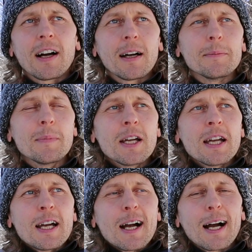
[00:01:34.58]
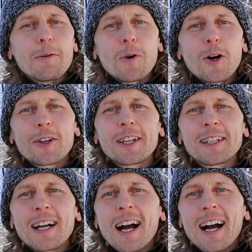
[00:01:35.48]
I'm
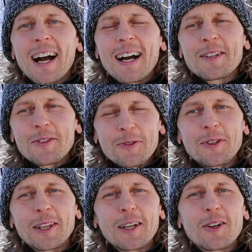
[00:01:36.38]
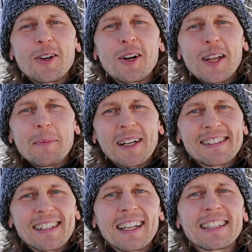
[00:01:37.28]
walking during the call? Am I
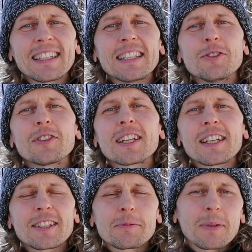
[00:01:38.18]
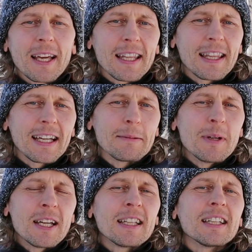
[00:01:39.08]
slacking? You can explain
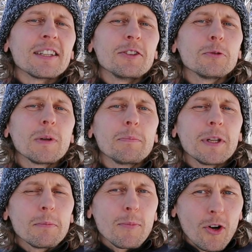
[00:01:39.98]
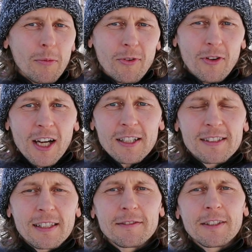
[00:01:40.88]
them that you will be more
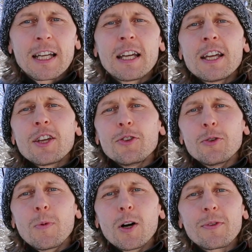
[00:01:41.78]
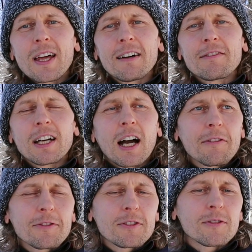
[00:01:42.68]
productive, you won't have the
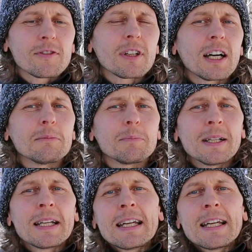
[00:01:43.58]
afternoon slump,